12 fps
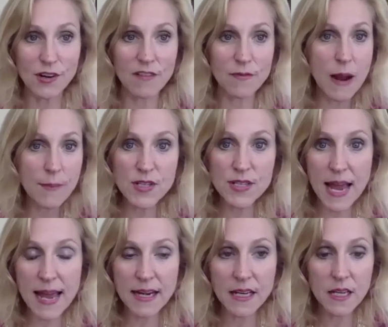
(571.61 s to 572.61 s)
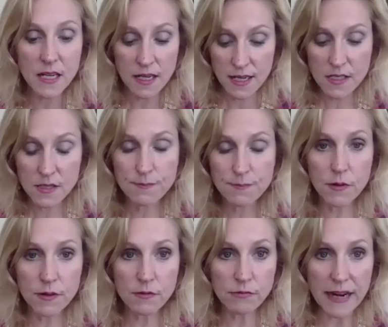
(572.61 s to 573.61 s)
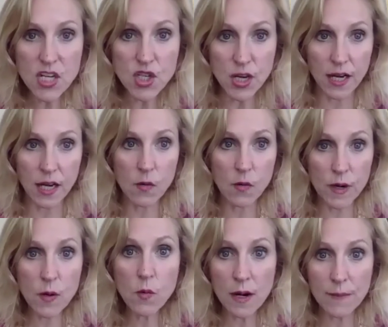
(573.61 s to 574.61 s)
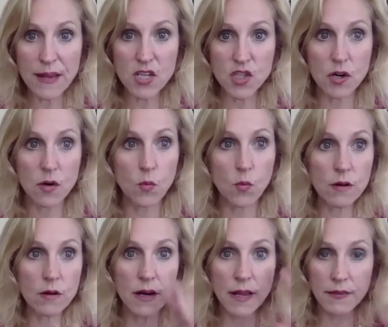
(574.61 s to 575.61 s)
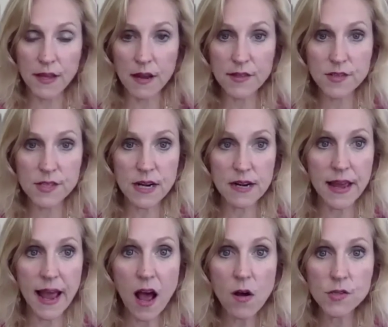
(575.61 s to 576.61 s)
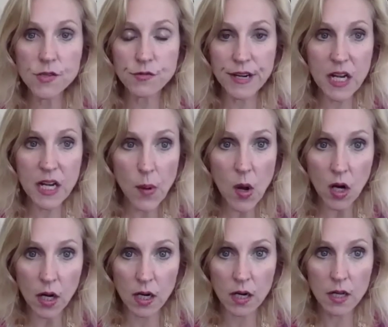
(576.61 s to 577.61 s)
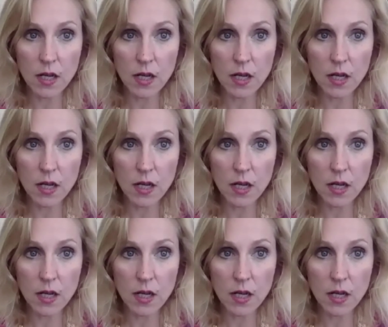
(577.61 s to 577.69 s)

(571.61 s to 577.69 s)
If mom or dad is raging, we want to make sure we're on the other side of the house reading a book,